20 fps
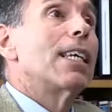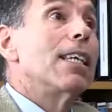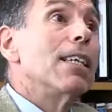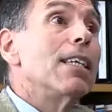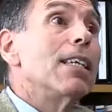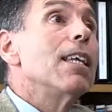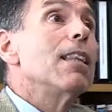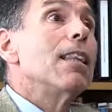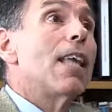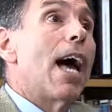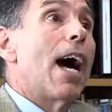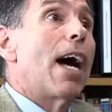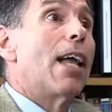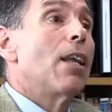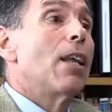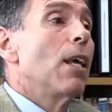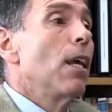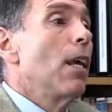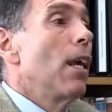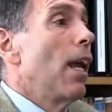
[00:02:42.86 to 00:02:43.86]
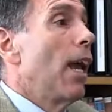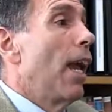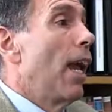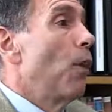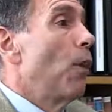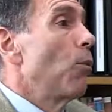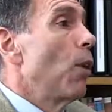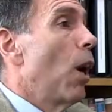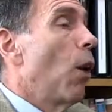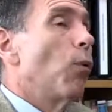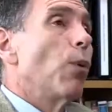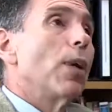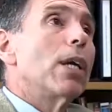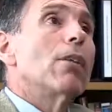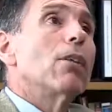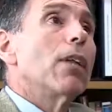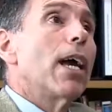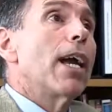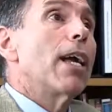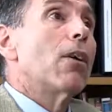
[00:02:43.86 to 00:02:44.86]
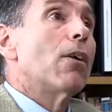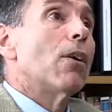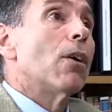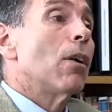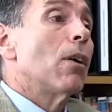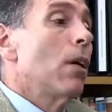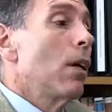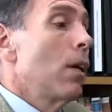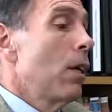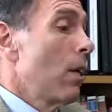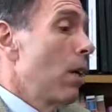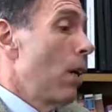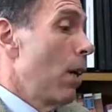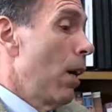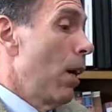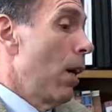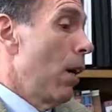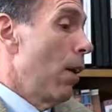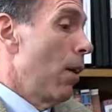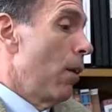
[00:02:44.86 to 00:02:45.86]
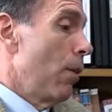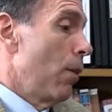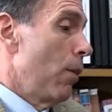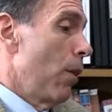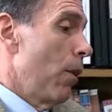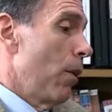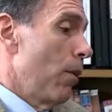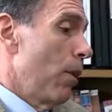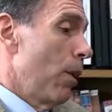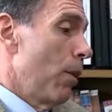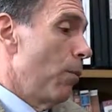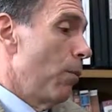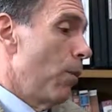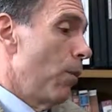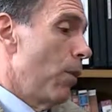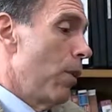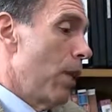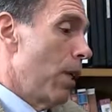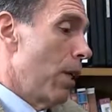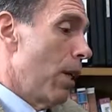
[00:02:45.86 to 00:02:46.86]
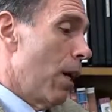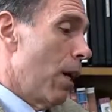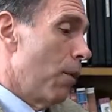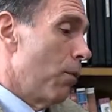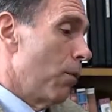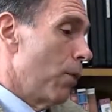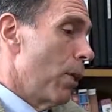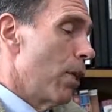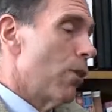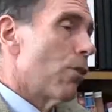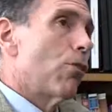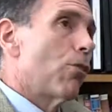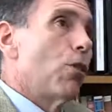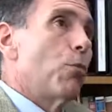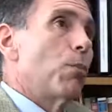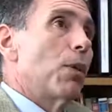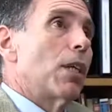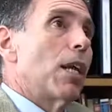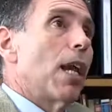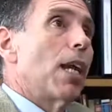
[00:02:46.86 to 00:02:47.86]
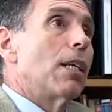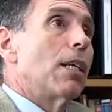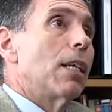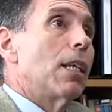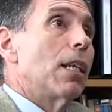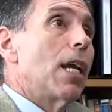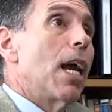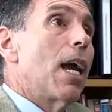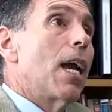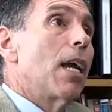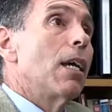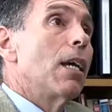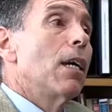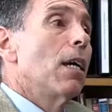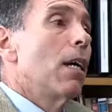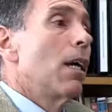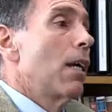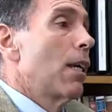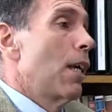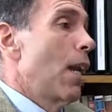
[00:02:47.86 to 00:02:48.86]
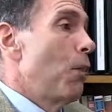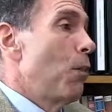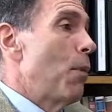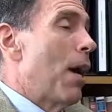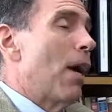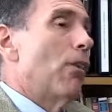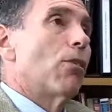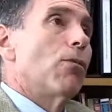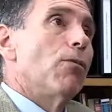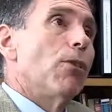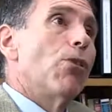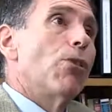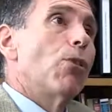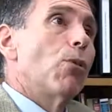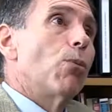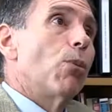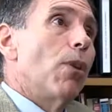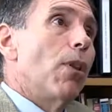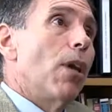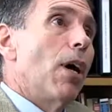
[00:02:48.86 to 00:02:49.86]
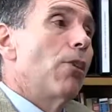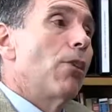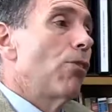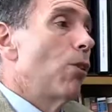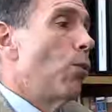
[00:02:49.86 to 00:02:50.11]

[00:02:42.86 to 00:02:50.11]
he did that, and a week later the leadership at KTA came out to visit with us,